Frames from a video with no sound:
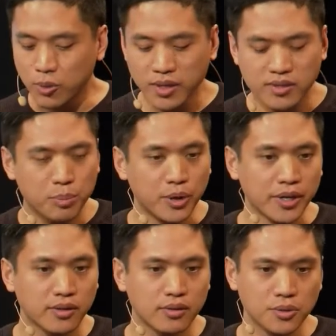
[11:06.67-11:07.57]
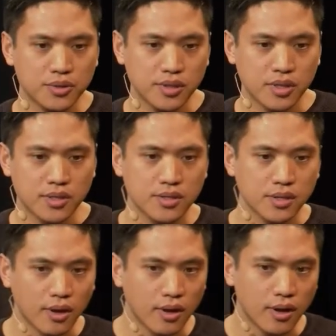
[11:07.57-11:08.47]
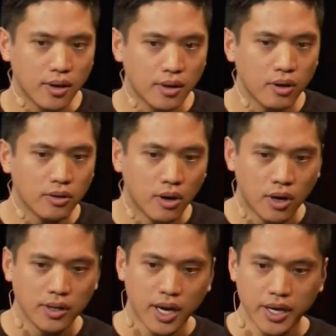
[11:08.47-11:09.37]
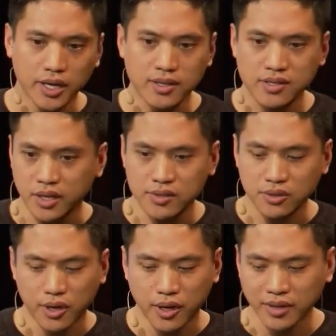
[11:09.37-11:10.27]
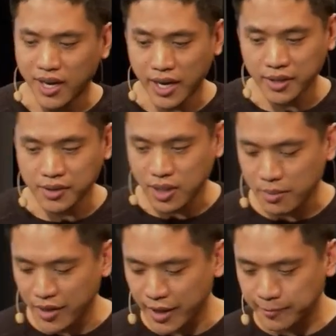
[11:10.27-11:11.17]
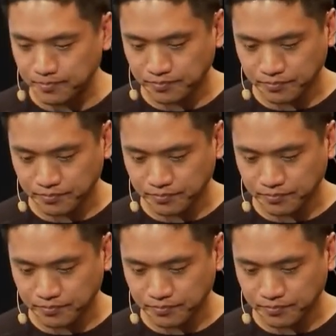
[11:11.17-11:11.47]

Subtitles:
you want to support users on IE 6 or 9 or something,